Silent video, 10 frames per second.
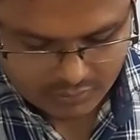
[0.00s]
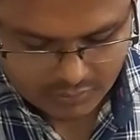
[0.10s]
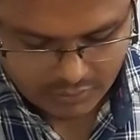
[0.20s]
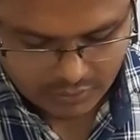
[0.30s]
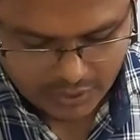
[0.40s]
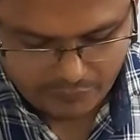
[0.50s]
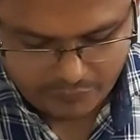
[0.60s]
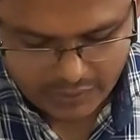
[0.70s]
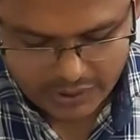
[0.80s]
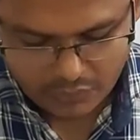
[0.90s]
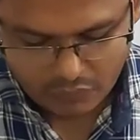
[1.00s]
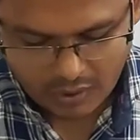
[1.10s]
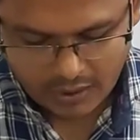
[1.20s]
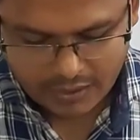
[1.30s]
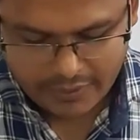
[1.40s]
If you
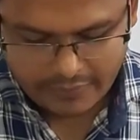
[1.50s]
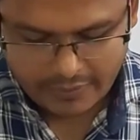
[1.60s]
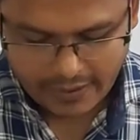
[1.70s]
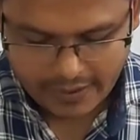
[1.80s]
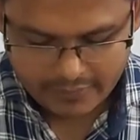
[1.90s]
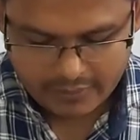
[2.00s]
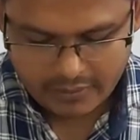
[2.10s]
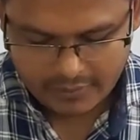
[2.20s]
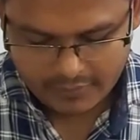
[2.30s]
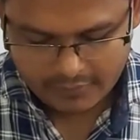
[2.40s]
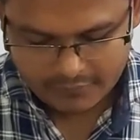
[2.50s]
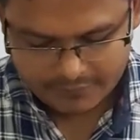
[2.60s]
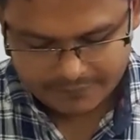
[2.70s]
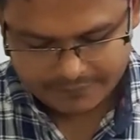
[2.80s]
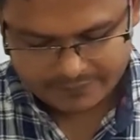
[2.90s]
aren't angry,
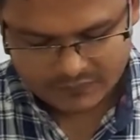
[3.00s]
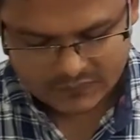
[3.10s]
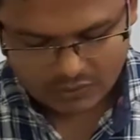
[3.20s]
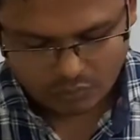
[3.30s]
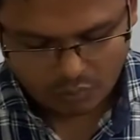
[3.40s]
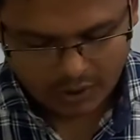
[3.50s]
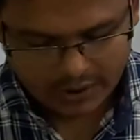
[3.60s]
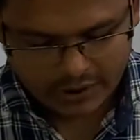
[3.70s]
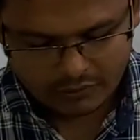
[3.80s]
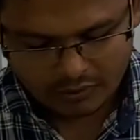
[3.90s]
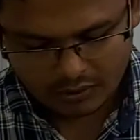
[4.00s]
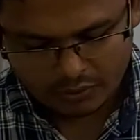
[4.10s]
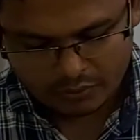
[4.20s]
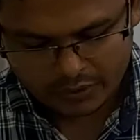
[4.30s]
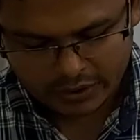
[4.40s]
why you are
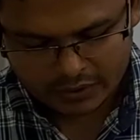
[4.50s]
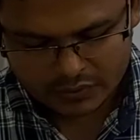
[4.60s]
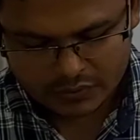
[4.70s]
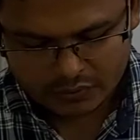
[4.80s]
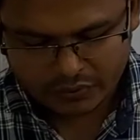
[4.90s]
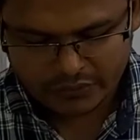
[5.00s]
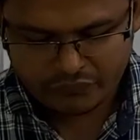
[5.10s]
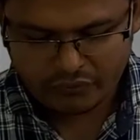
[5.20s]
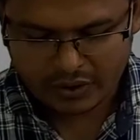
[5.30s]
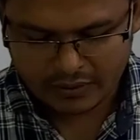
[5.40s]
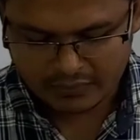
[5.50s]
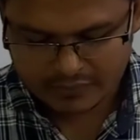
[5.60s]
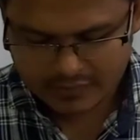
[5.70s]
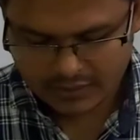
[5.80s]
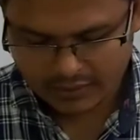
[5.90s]
looking so different?
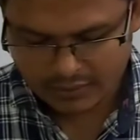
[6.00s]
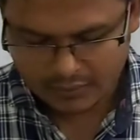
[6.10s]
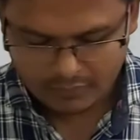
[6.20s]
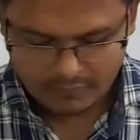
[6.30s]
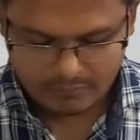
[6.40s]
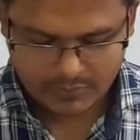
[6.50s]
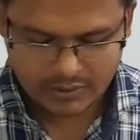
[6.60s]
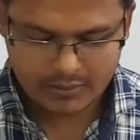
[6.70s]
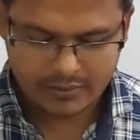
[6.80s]
Said the monkey.